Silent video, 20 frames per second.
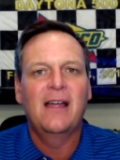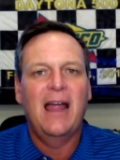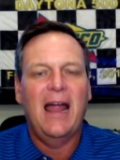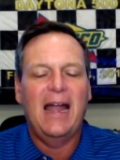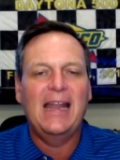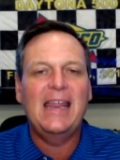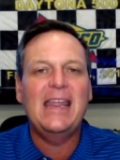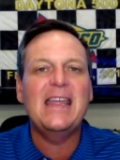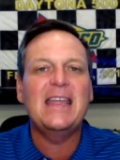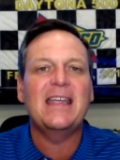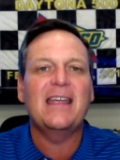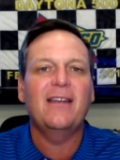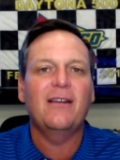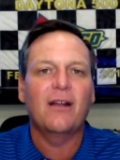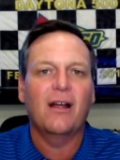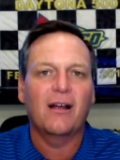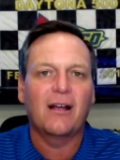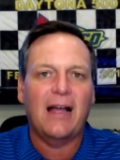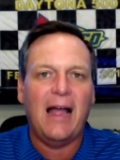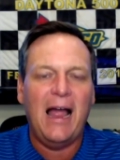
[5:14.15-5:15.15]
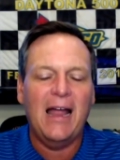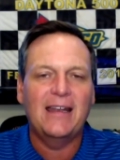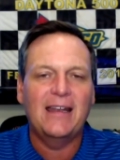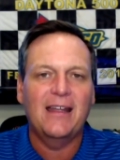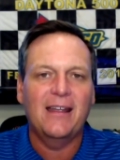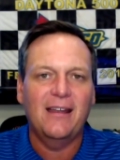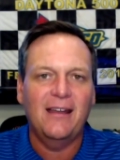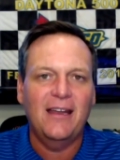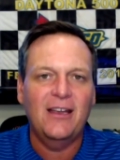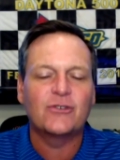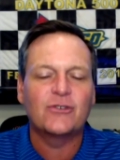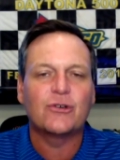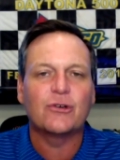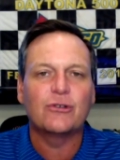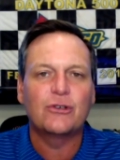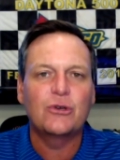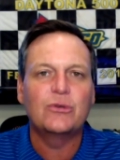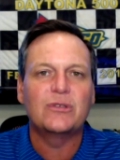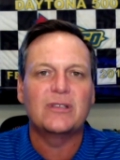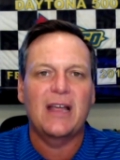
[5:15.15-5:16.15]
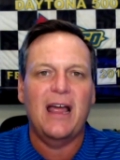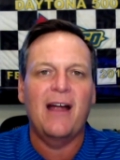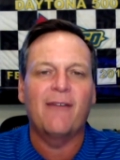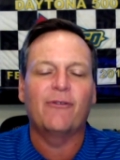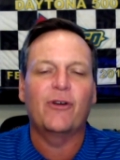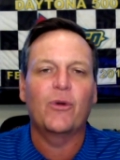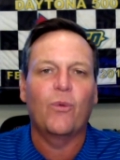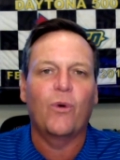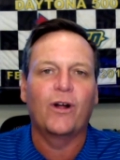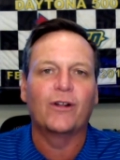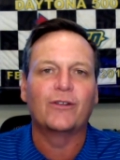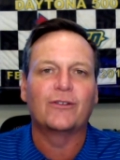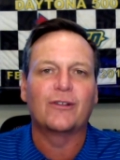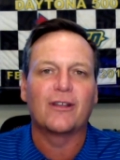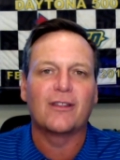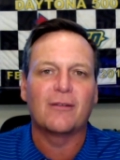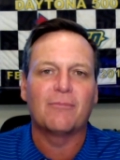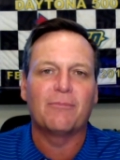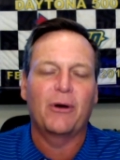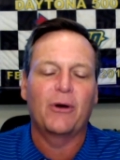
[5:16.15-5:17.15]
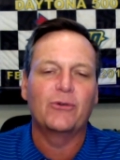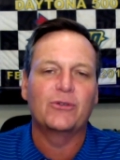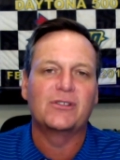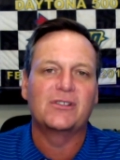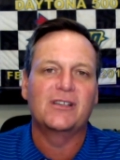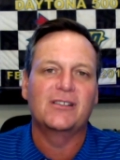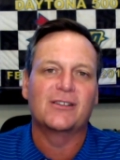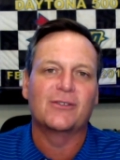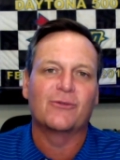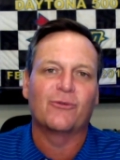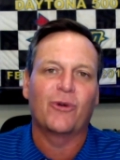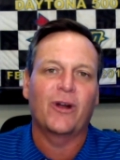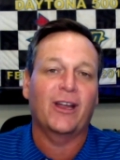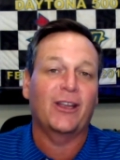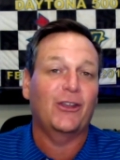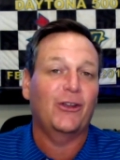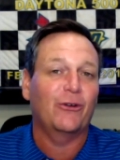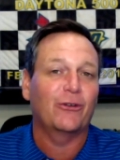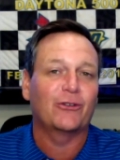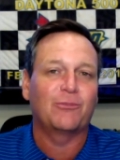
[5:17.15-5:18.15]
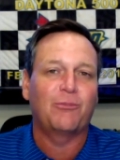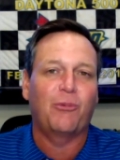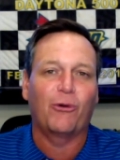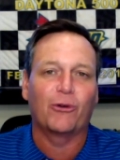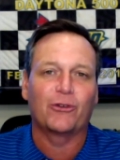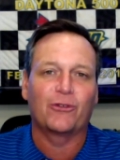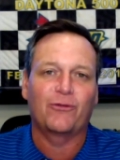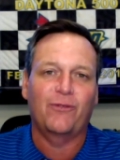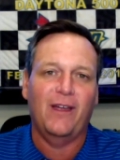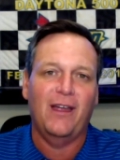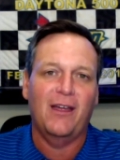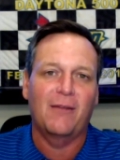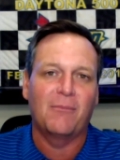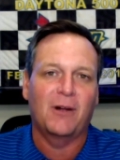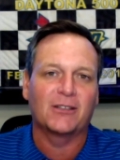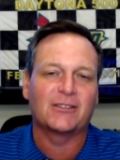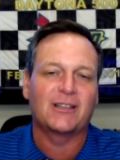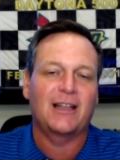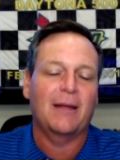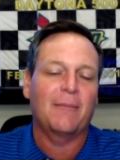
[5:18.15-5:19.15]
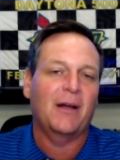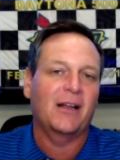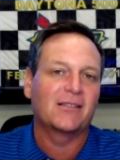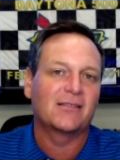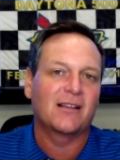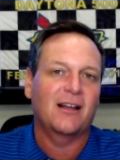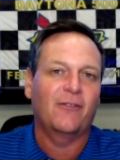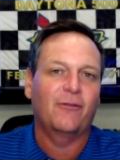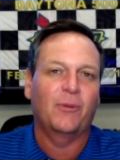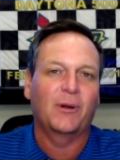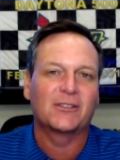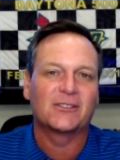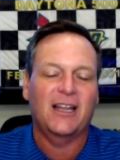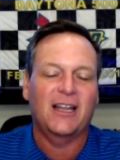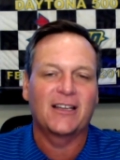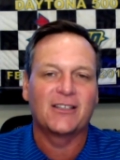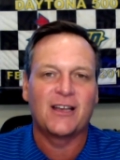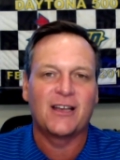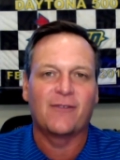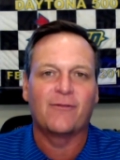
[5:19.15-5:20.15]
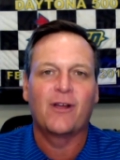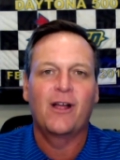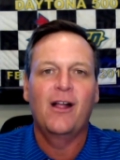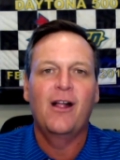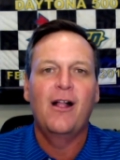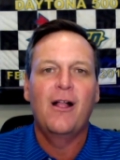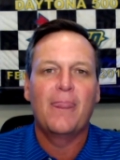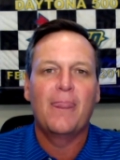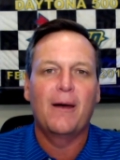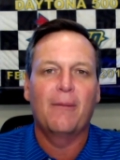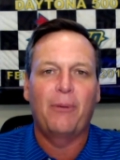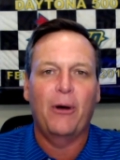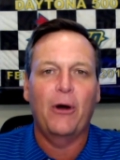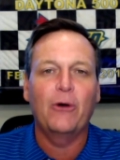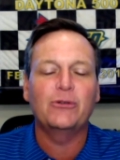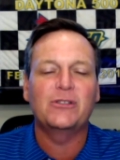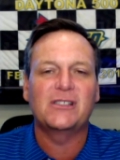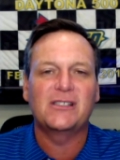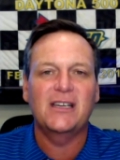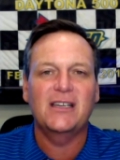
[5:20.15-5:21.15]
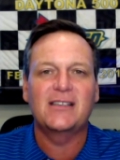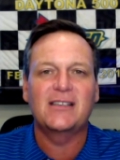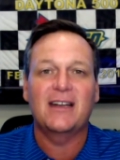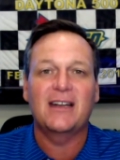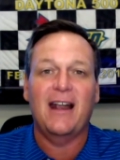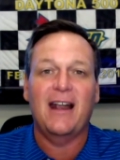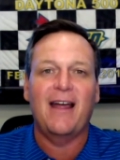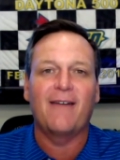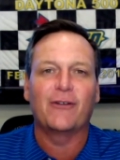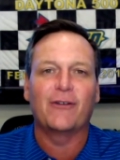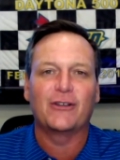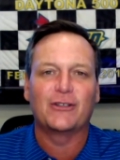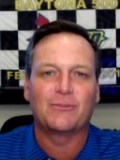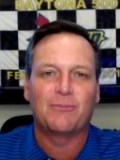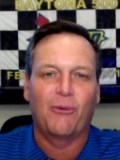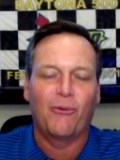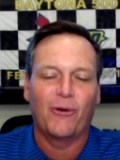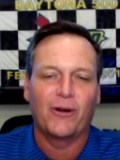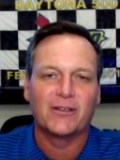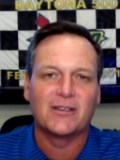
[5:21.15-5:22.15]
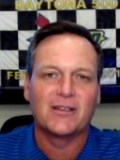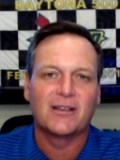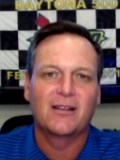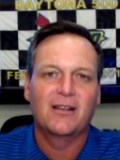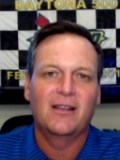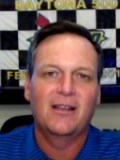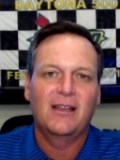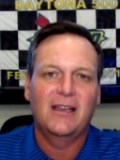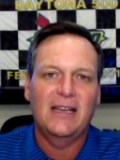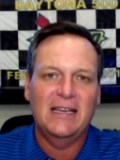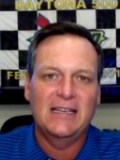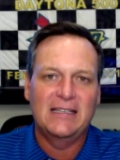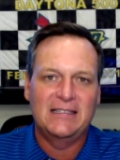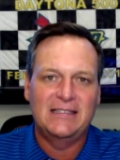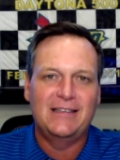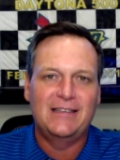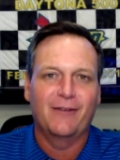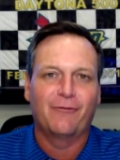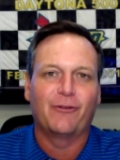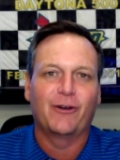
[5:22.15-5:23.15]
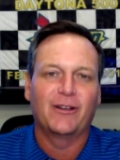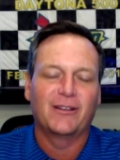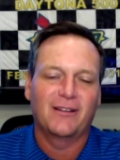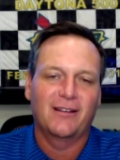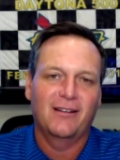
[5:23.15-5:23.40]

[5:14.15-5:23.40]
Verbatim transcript: And he can kind of introduce everyone to the postseason. Rick, you're a sports fan, much like myself, much like Jeff. The postseason in every sport is different.